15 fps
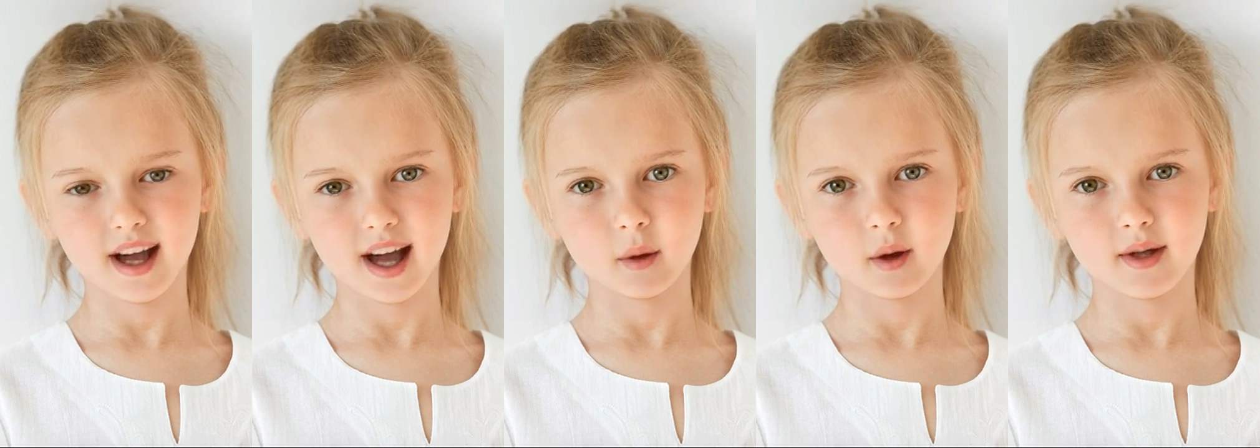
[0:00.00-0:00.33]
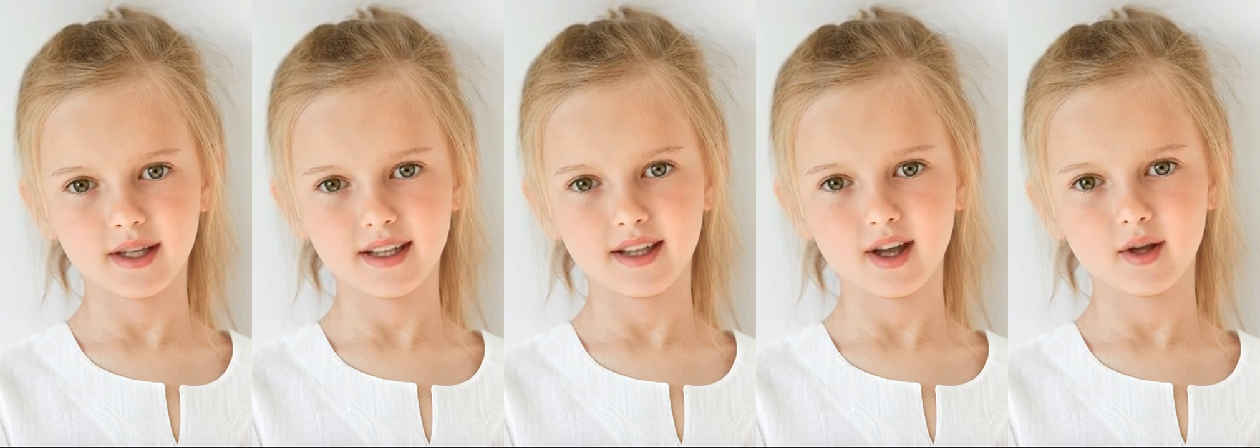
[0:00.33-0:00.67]
It
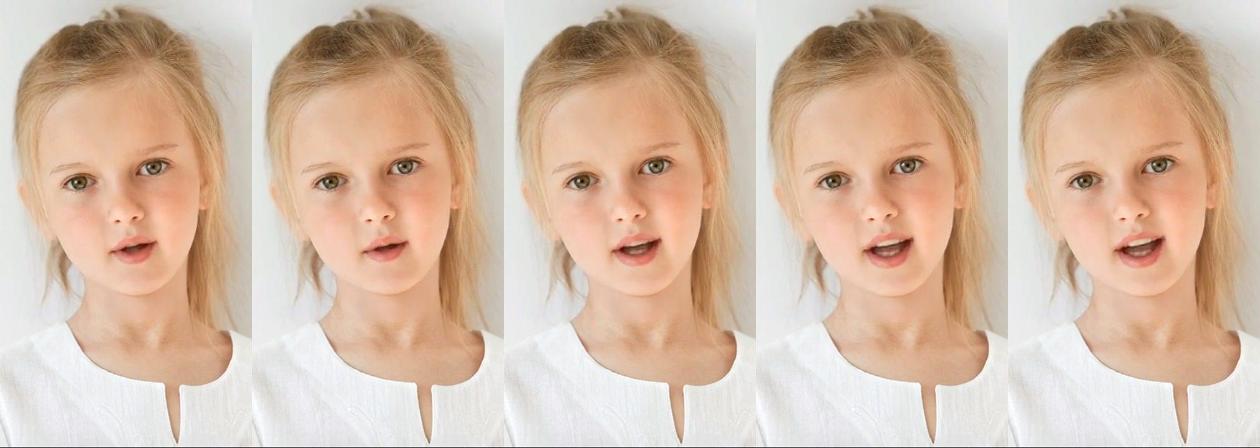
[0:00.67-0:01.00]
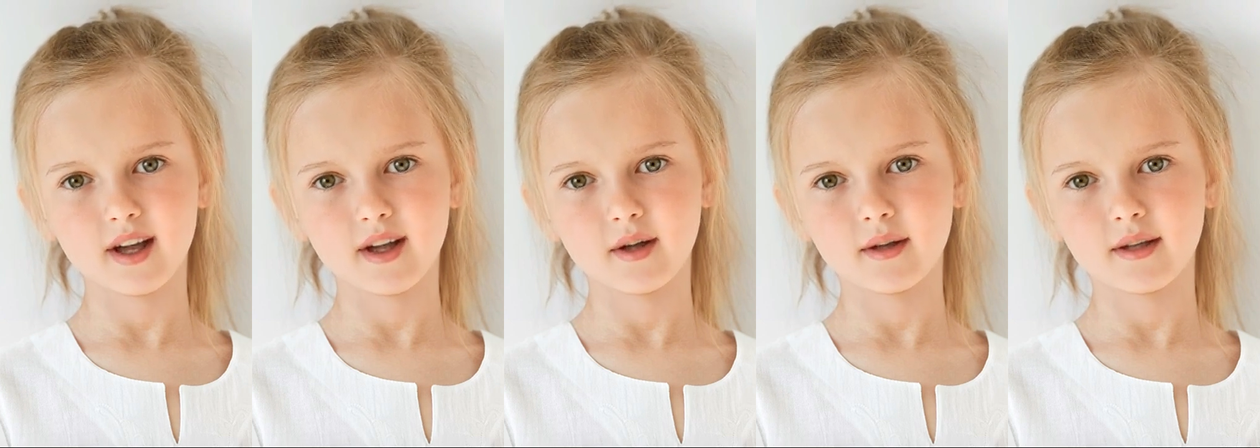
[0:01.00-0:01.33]
was
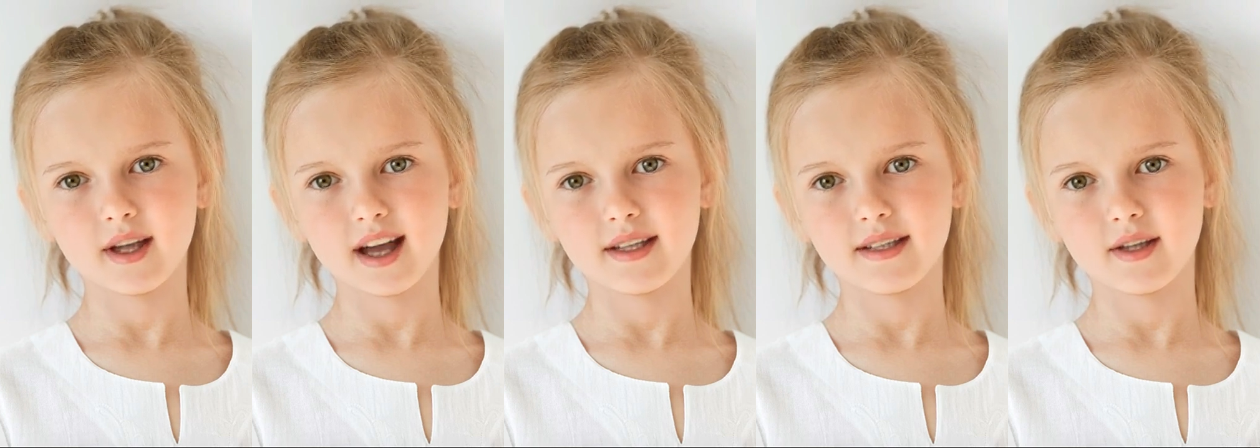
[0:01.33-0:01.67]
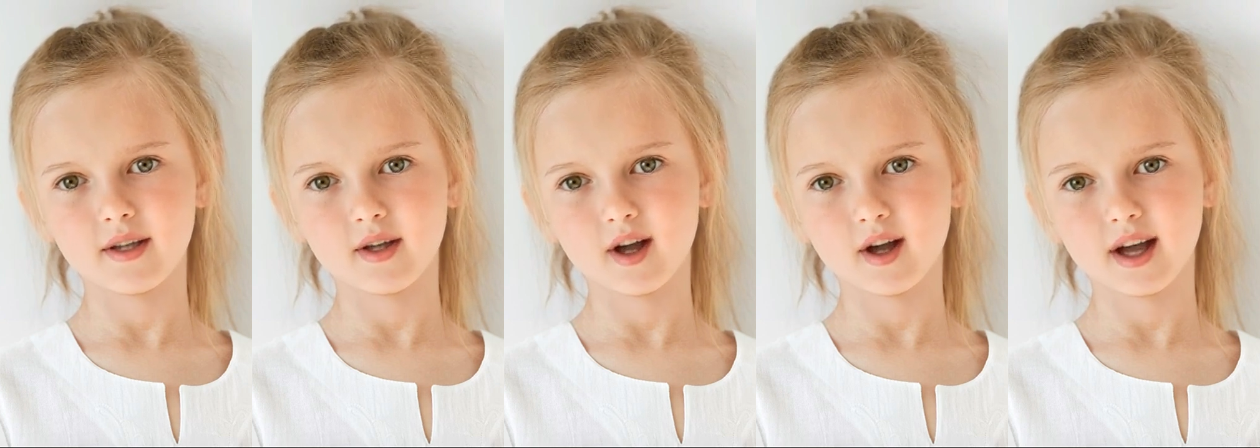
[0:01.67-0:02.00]
initially used as
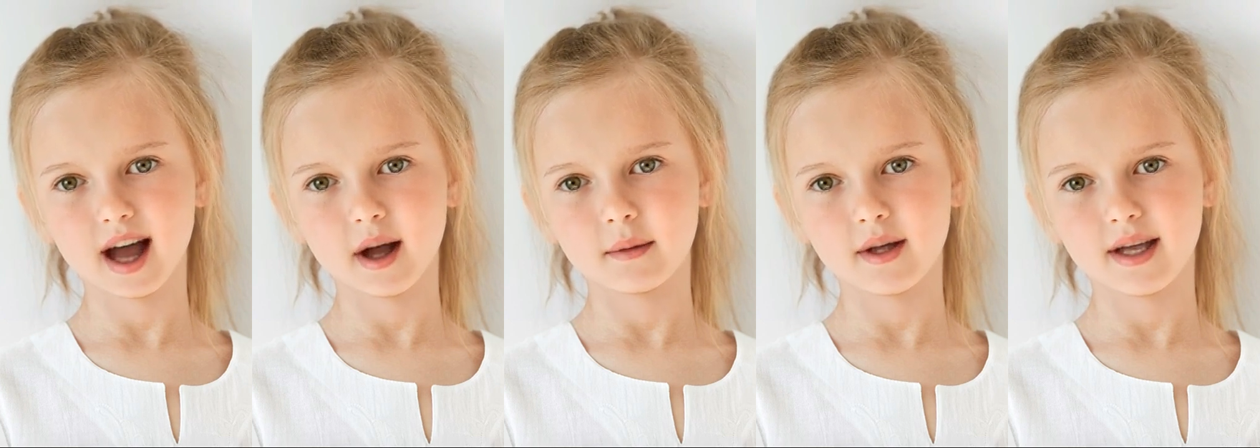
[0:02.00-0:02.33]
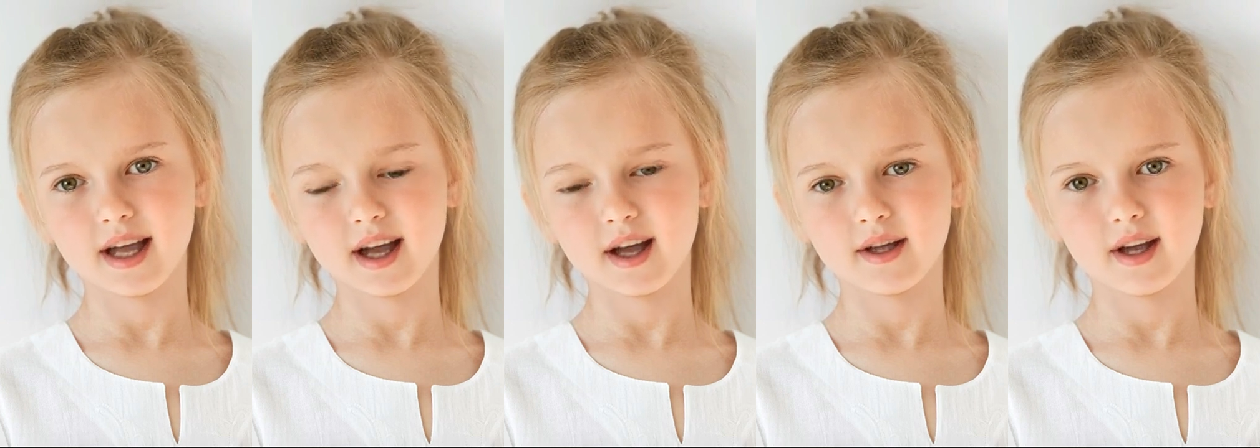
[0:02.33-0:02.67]
a surname
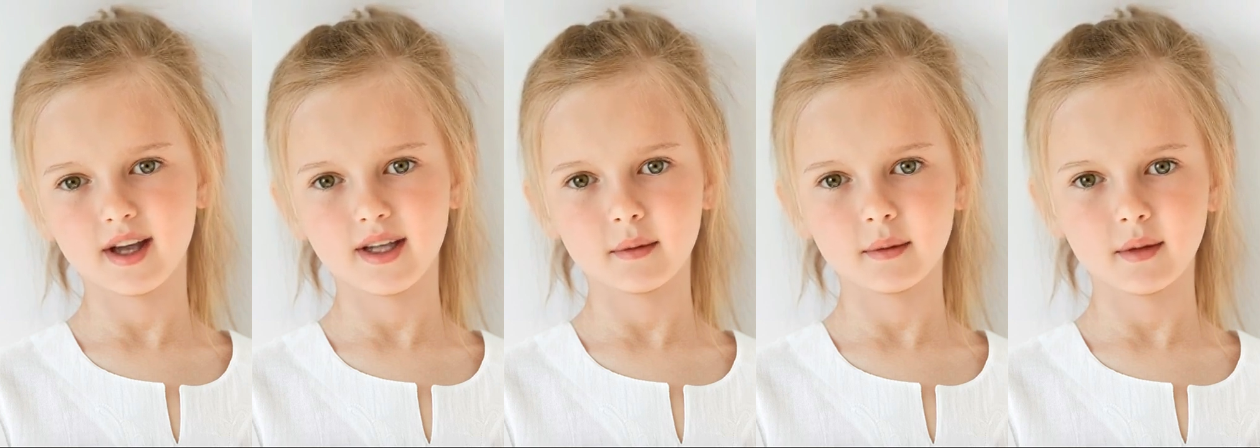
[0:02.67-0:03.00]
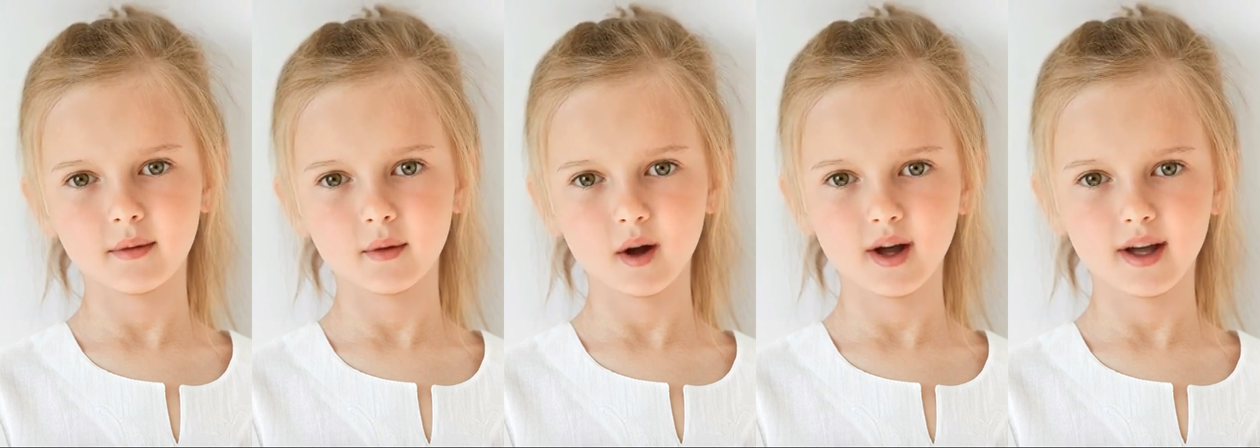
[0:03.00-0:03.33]
in England
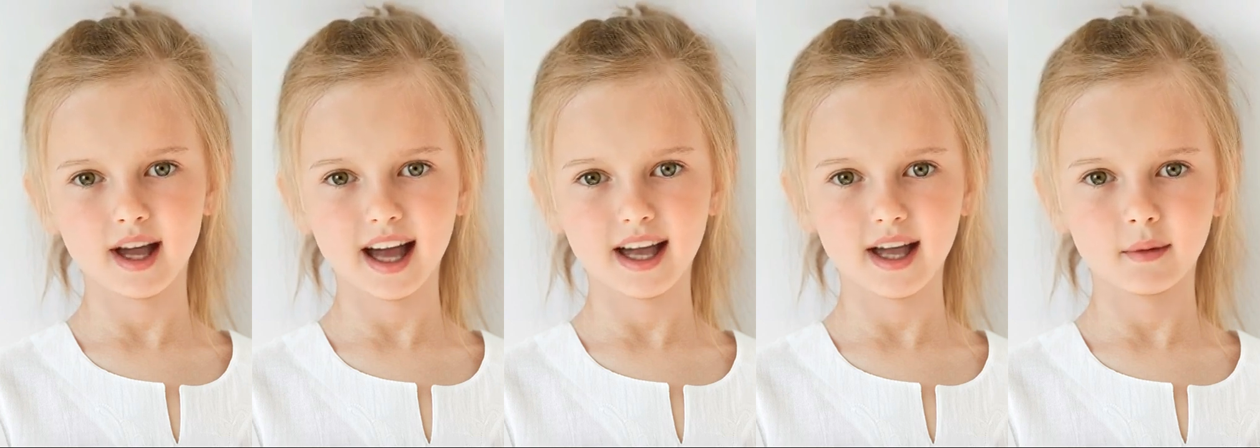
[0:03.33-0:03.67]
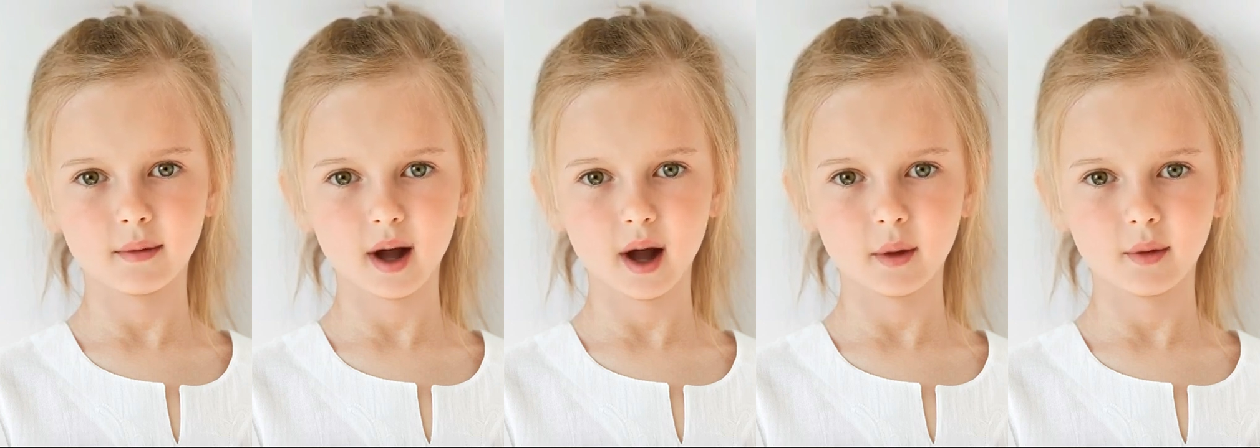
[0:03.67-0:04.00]
before
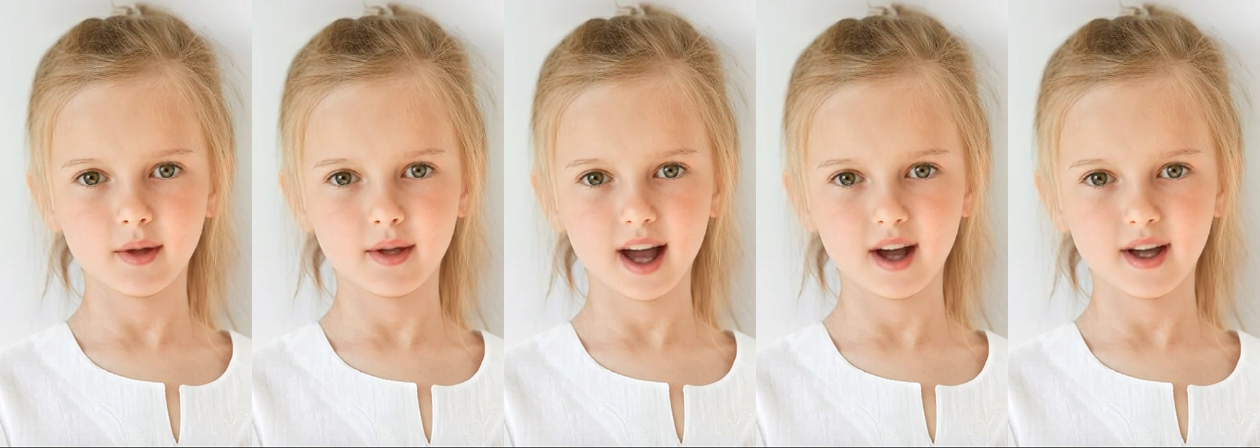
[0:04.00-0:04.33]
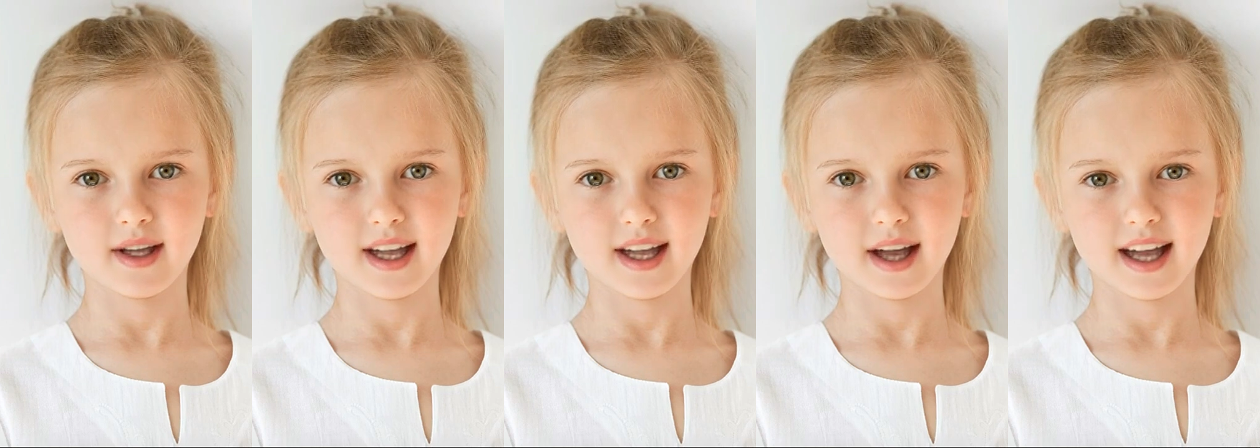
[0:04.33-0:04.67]
gaining
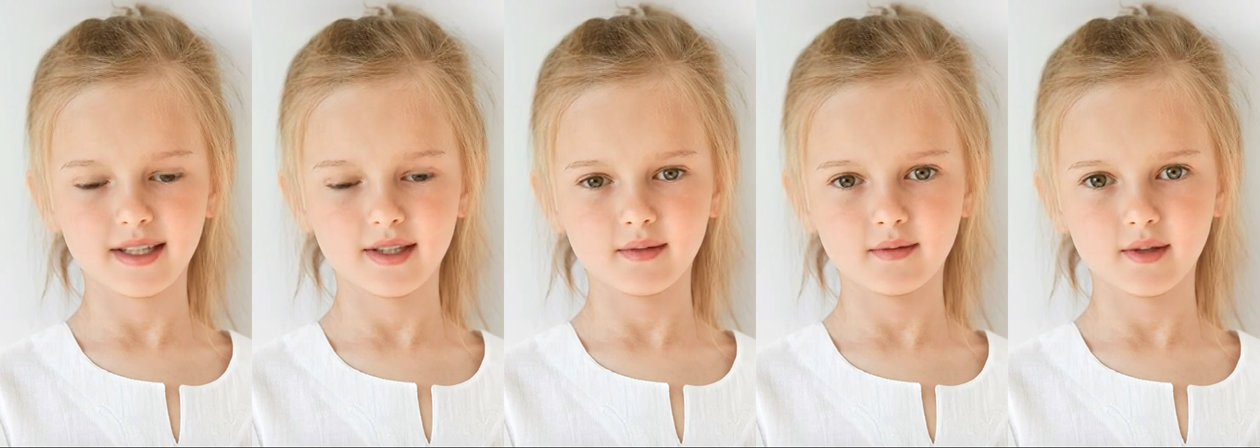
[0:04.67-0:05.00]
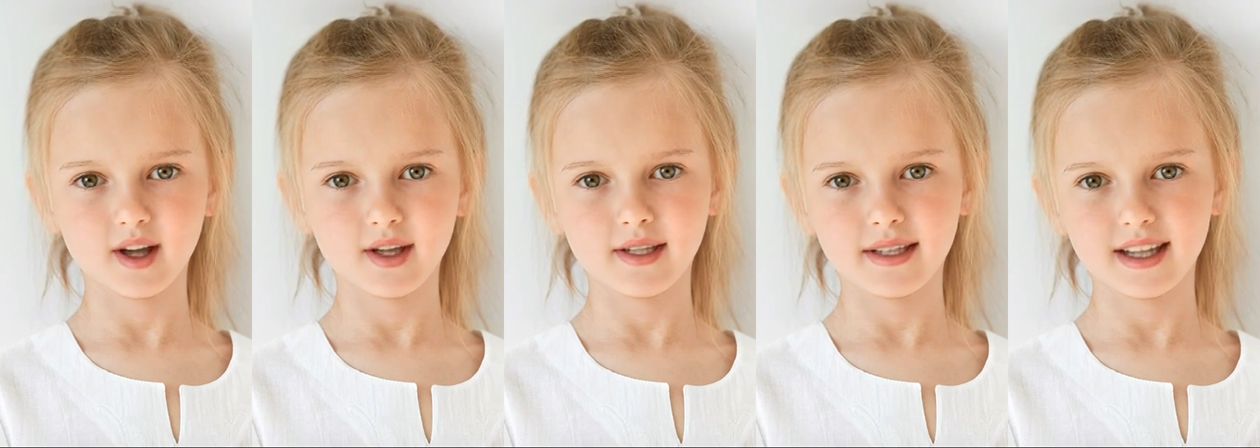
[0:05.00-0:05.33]
popularity as a
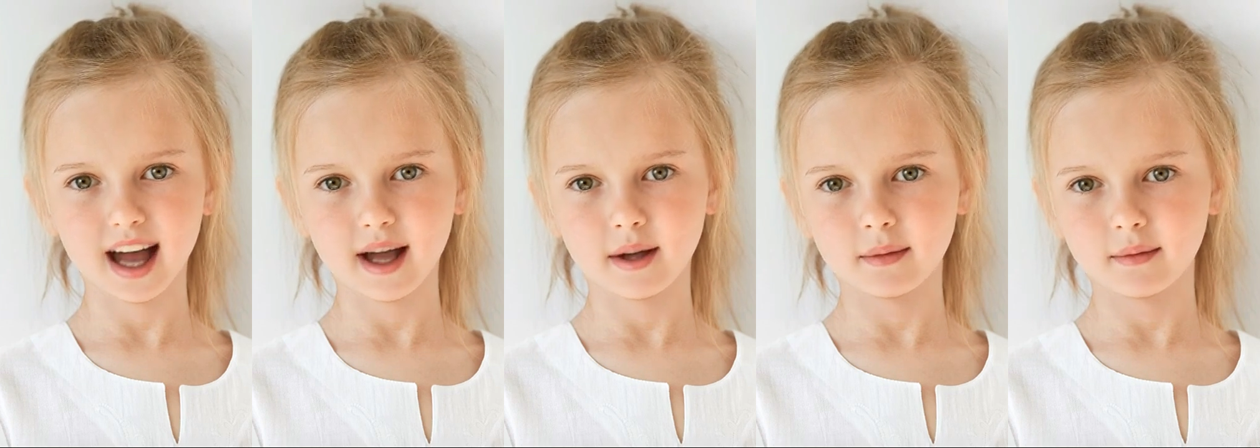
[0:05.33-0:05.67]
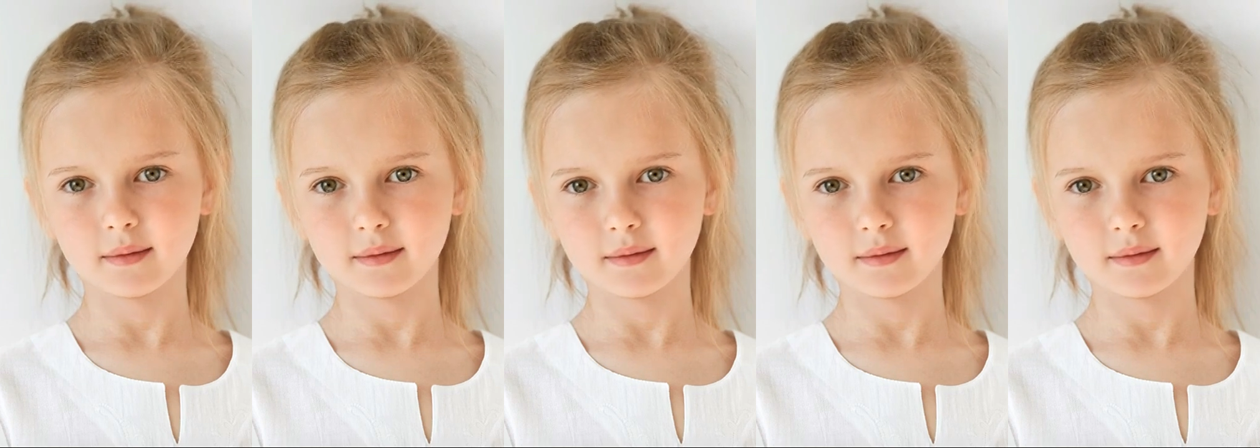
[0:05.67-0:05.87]
first name.